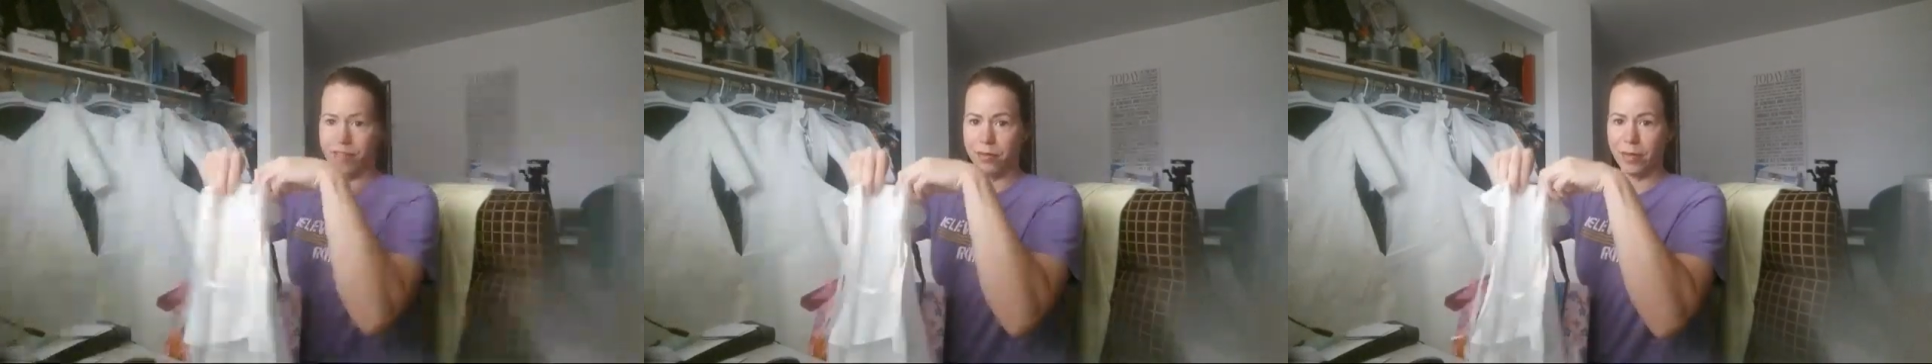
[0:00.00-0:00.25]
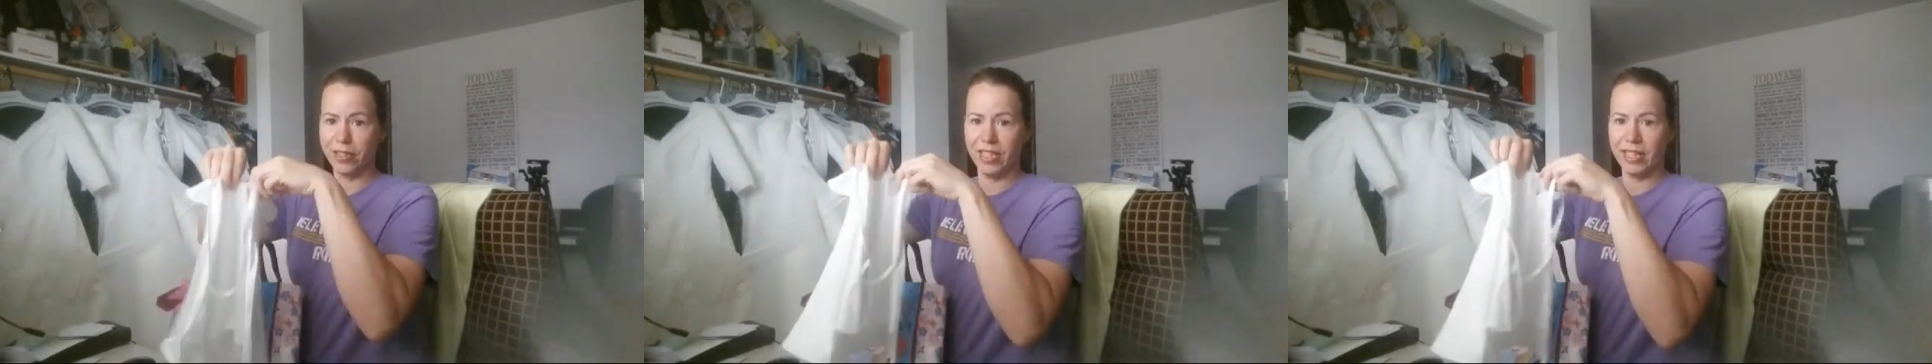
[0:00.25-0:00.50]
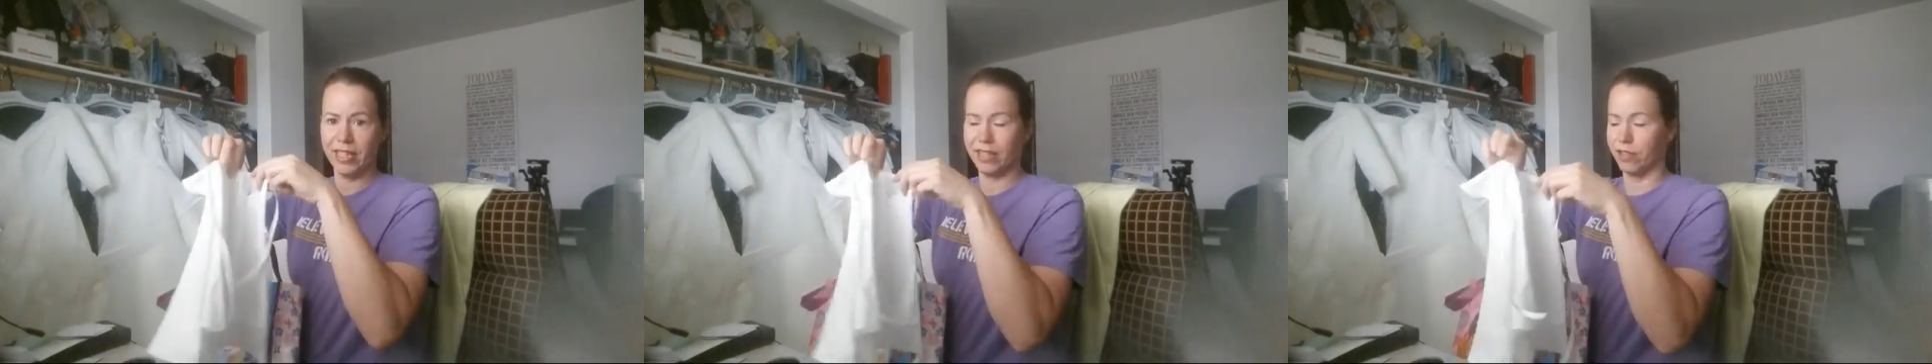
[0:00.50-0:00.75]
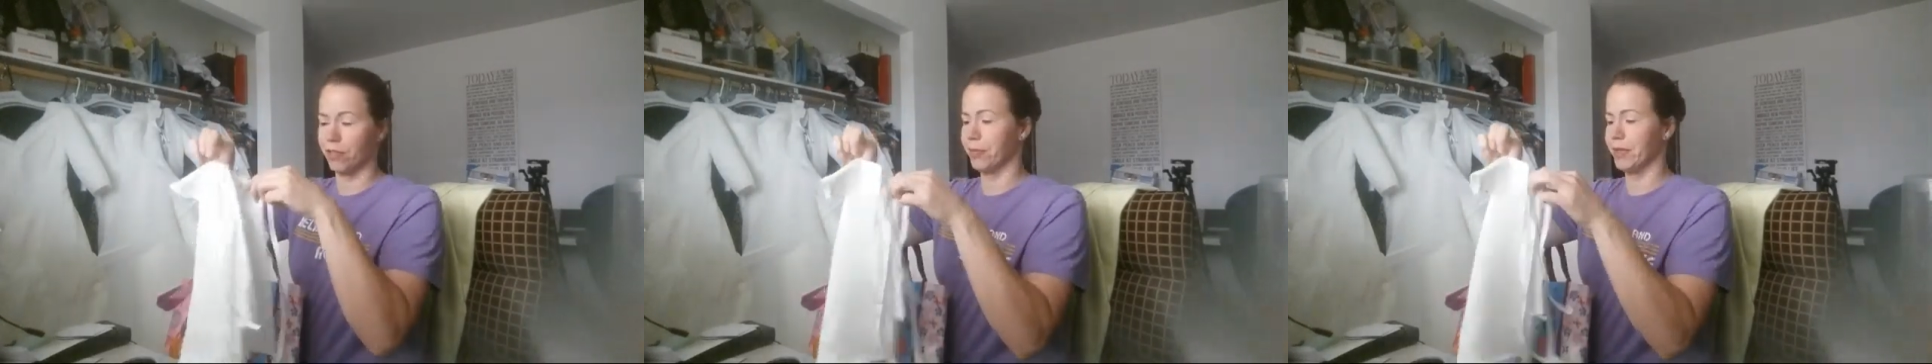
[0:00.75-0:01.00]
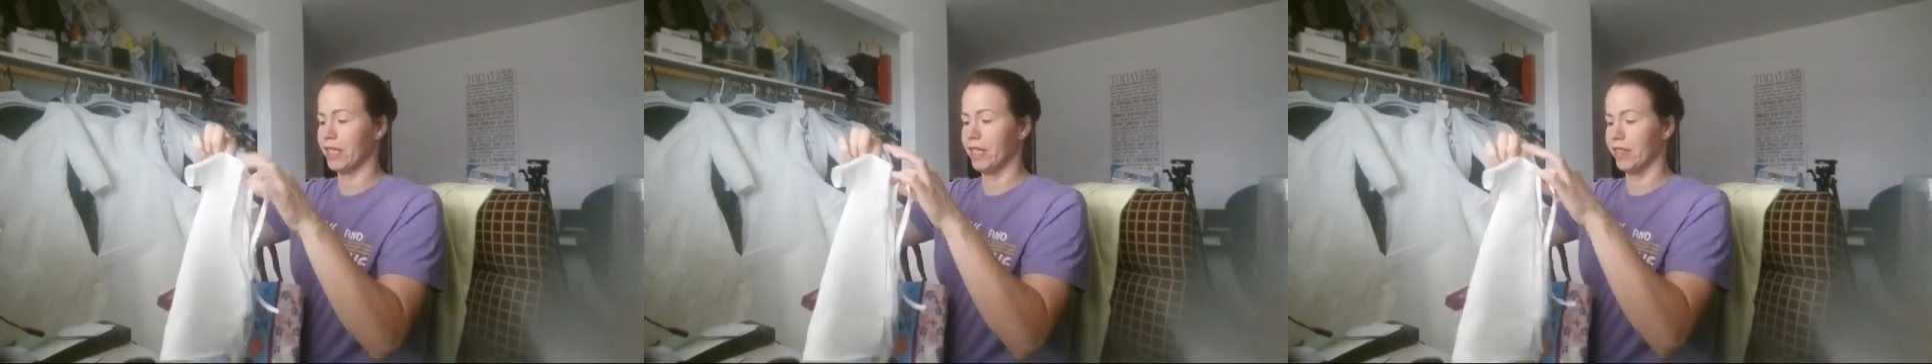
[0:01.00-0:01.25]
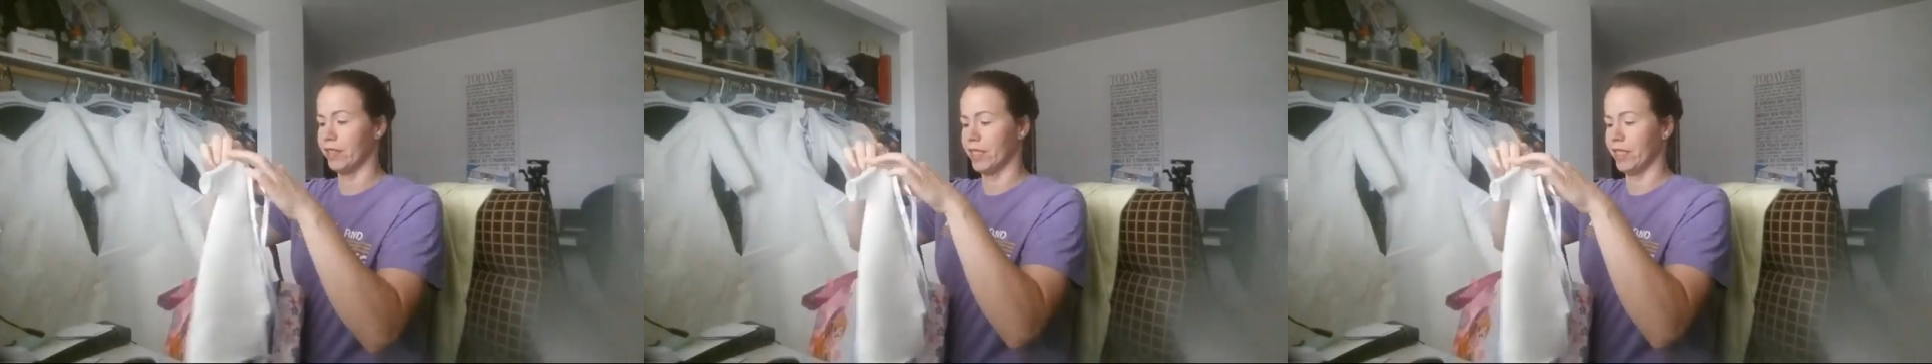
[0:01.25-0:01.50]
especially late-term
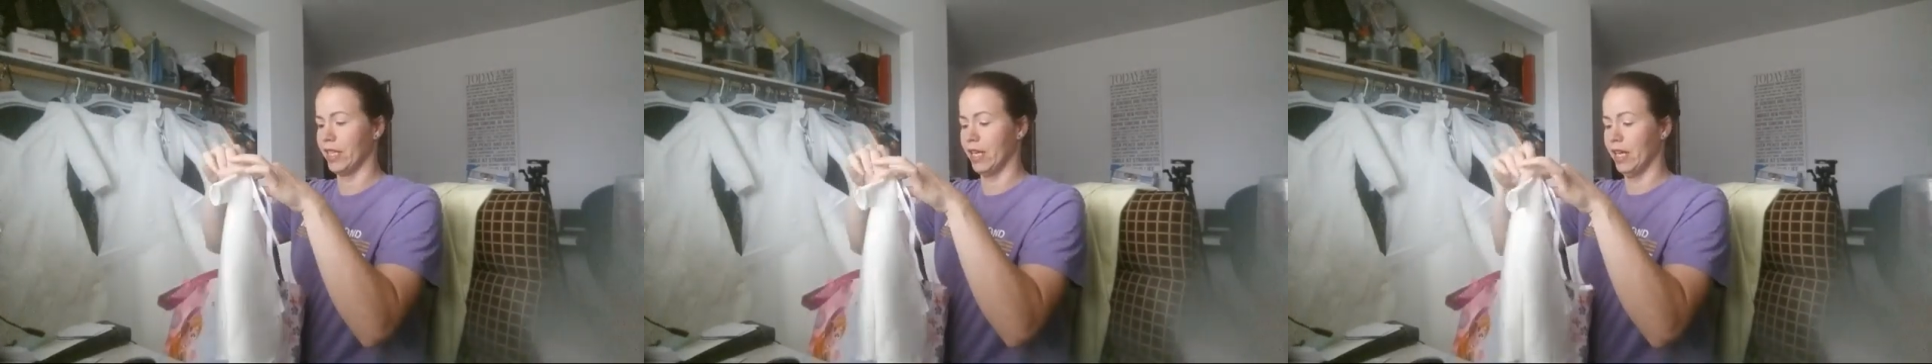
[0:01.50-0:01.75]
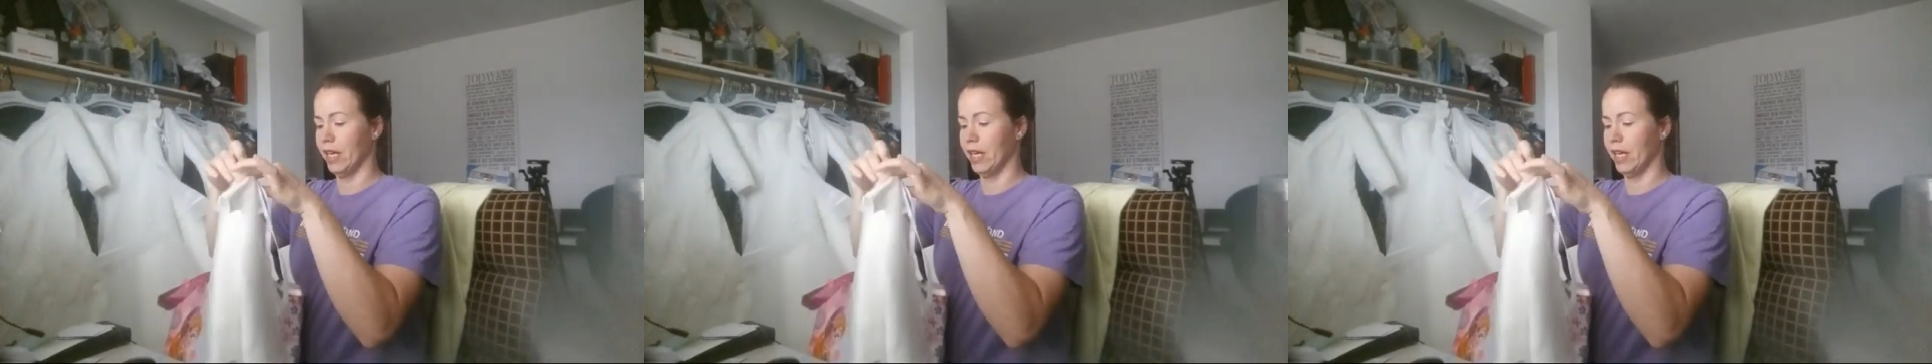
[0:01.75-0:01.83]
miscarriages.